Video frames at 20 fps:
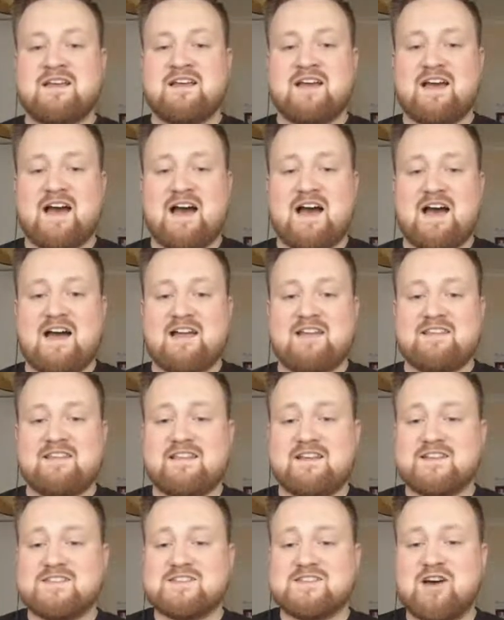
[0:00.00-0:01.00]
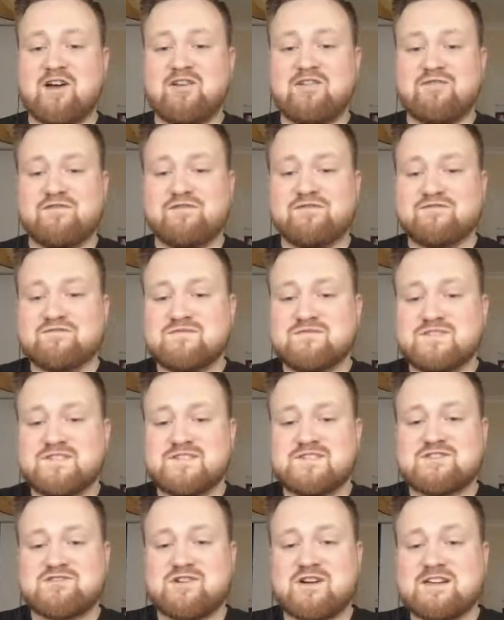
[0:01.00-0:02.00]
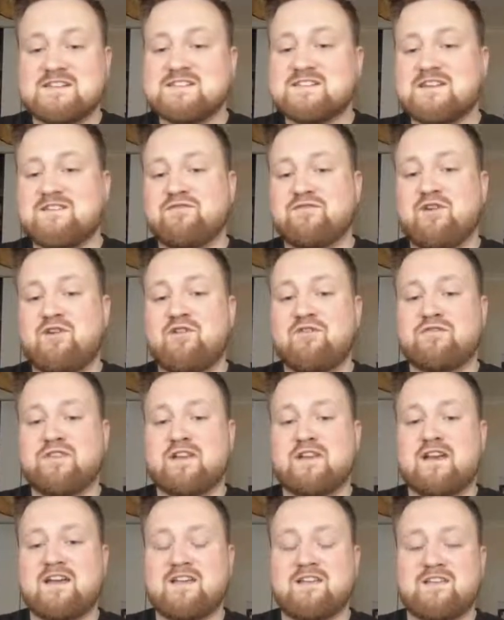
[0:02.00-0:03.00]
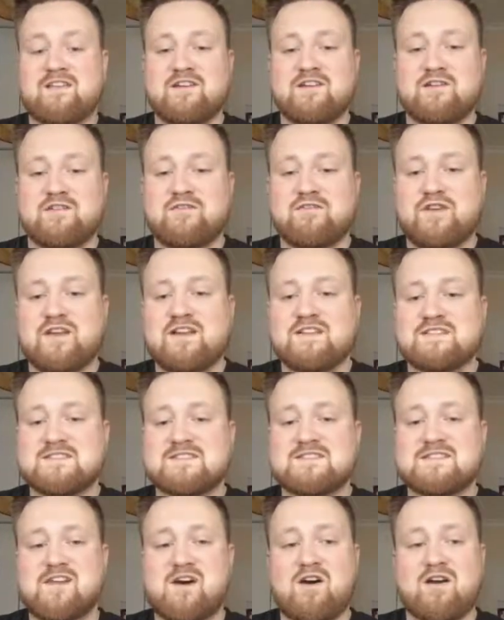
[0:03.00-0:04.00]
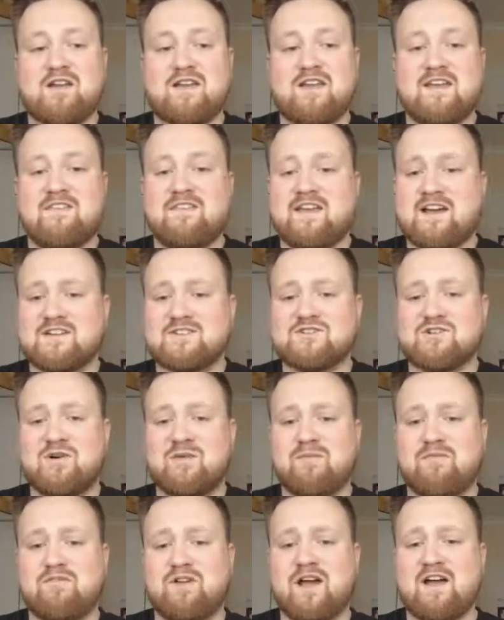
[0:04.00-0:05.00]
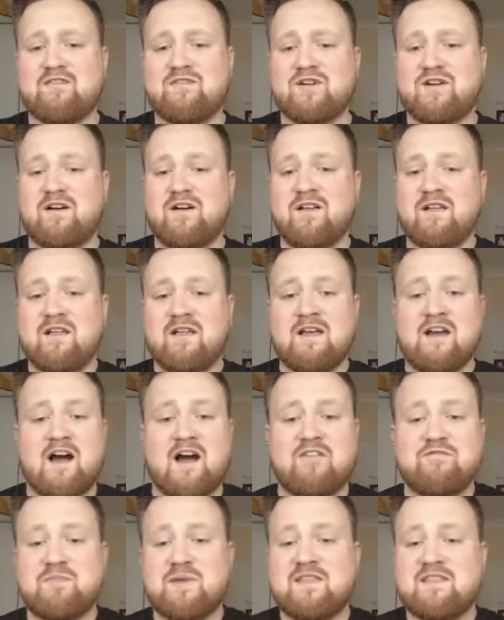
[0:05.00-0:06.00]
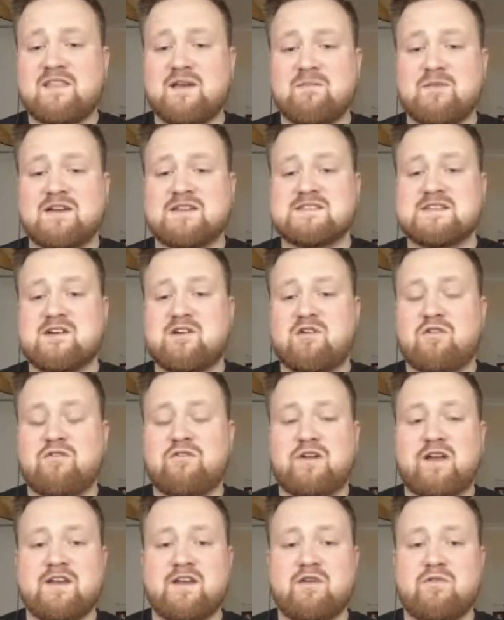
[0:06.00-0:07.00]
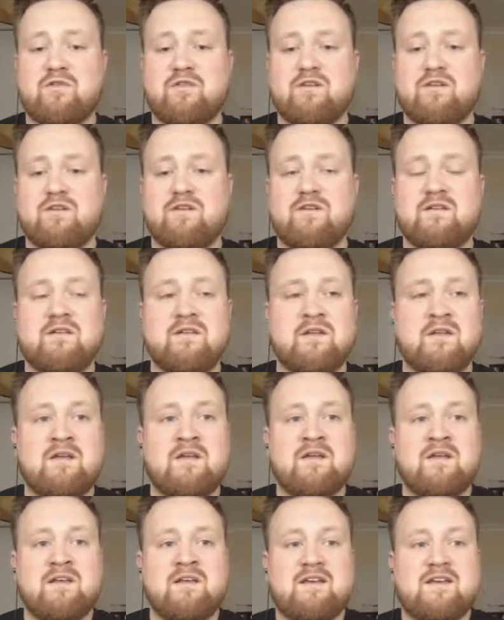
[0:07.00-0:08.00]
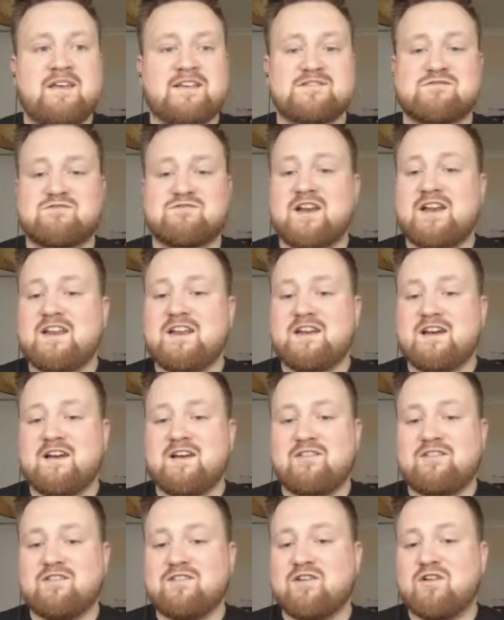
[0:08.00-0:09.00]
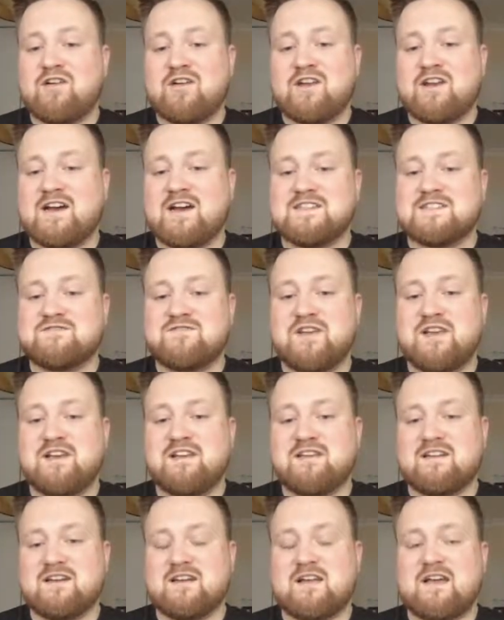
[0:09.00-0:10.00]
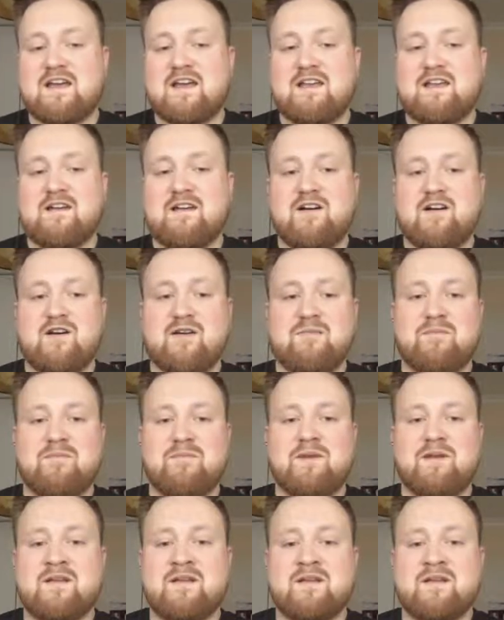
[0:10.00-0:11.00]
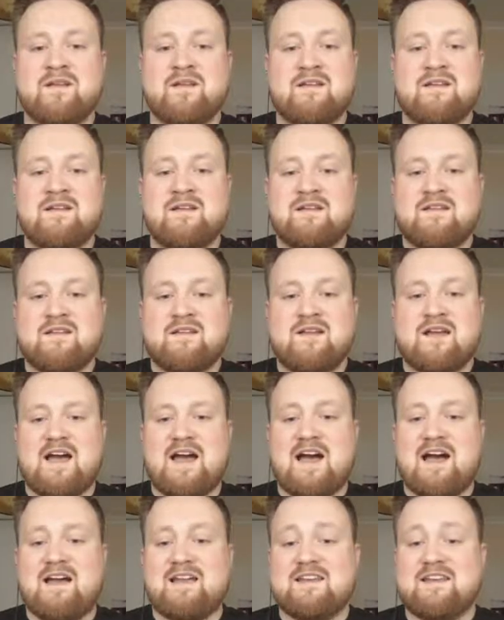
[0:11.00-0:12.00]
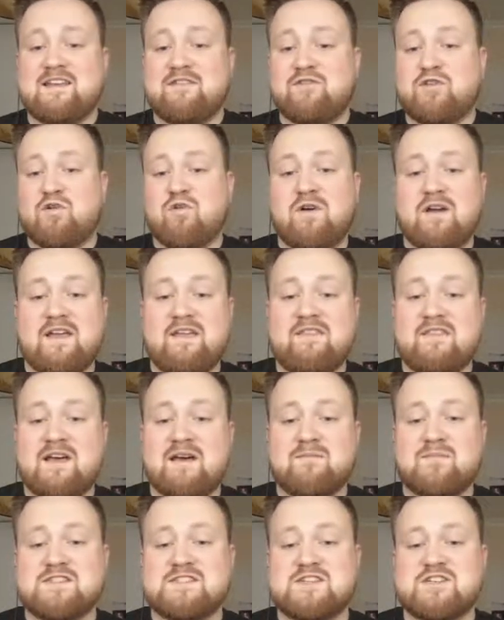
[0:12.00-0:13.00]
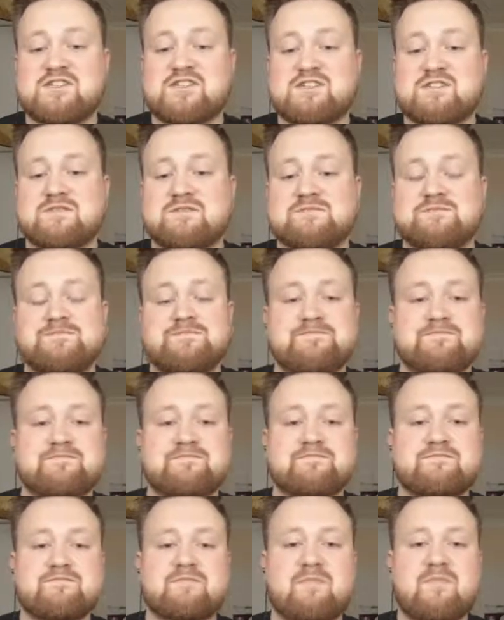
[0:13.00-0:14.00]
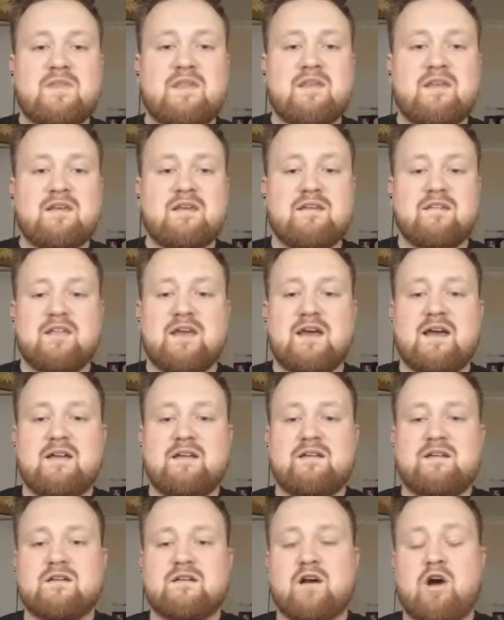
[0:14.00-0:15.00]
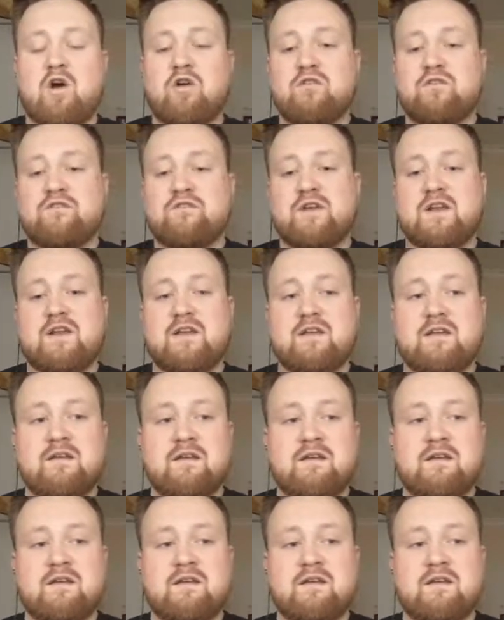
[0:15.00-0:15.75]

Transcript: and a ton of stress involved, okay? Feeling stuck in that job forever. I've been there myself. I know that it's really not a nice feeling, okay? And if you're in that position, then hopefully